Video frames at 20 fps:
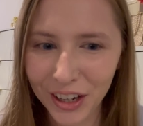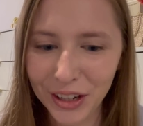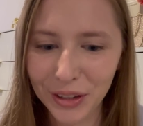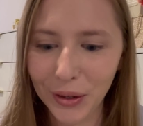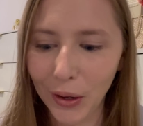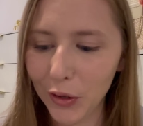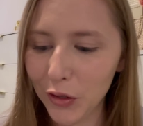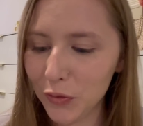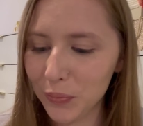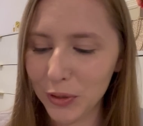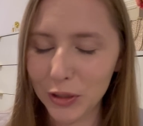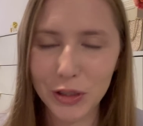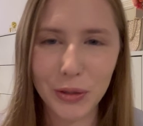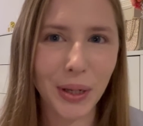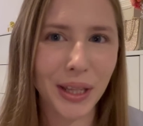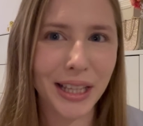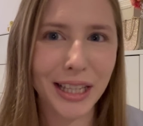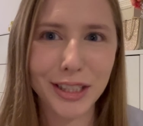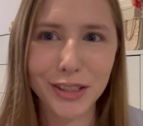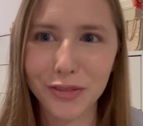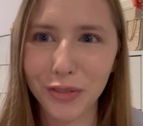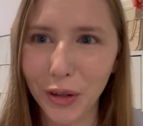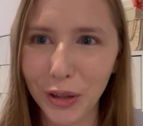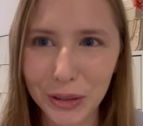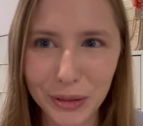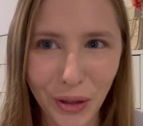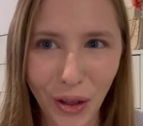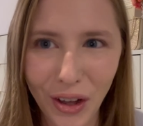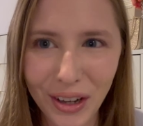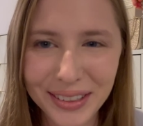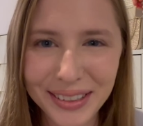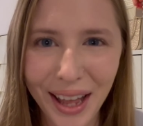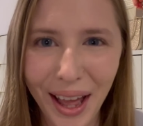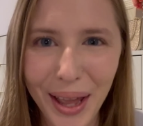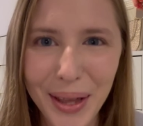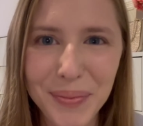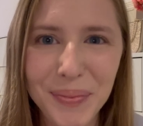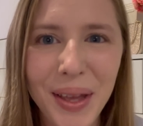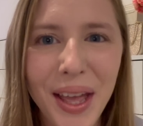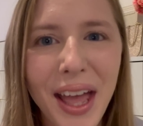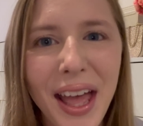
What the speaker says: you know, you've been doing this for a long time.